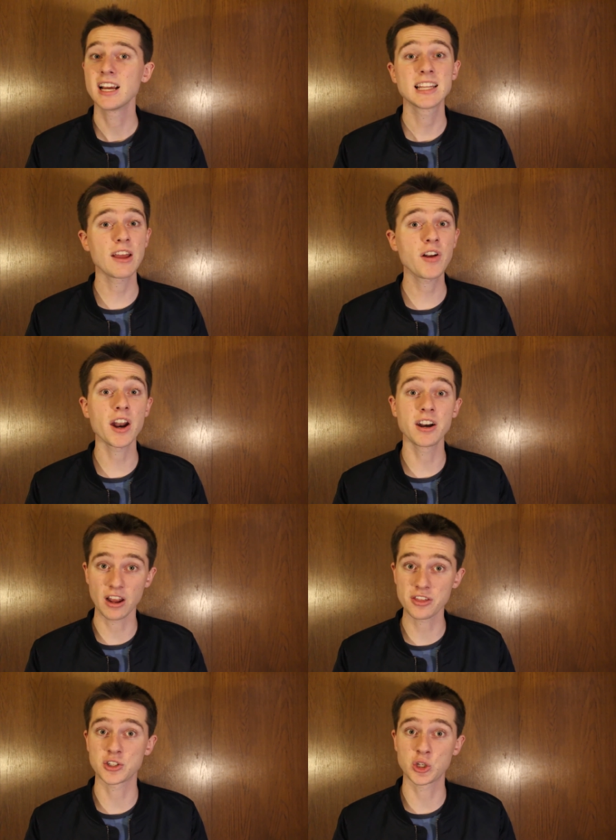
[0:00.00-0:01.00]
They've got
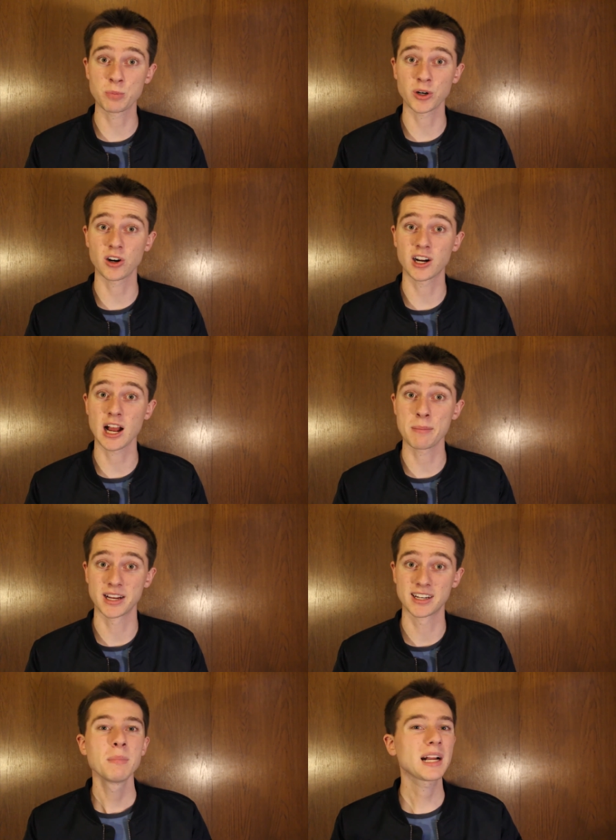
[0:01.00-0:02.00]
another supercar
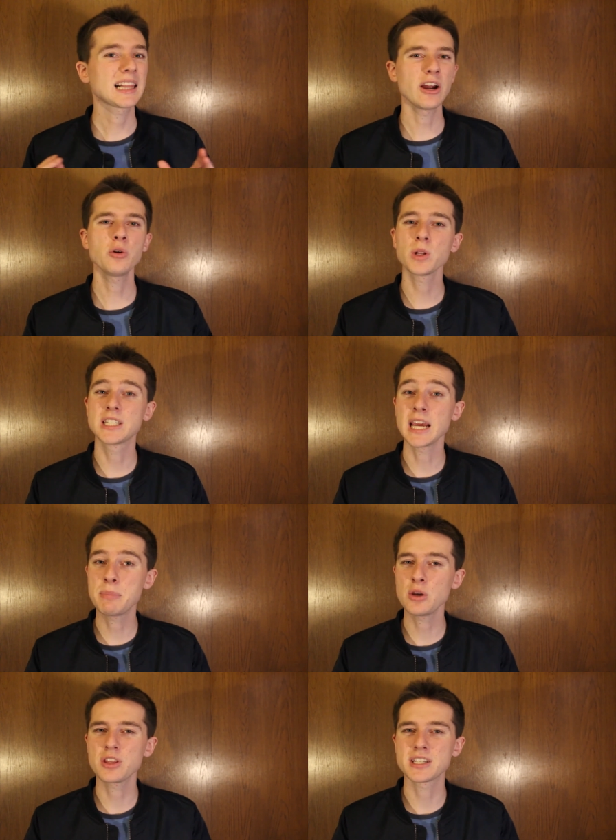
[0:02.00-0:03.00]
coming. McLaren will
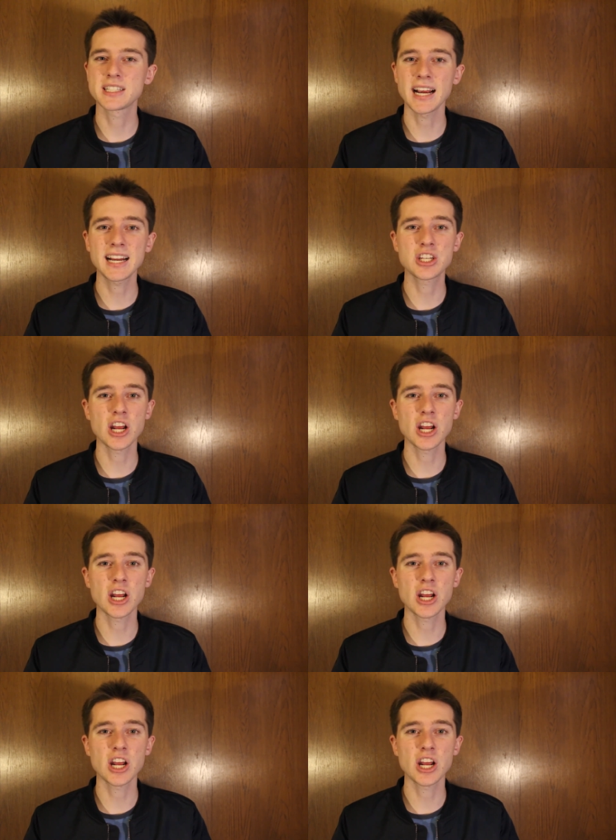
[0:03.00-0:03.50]
debut the second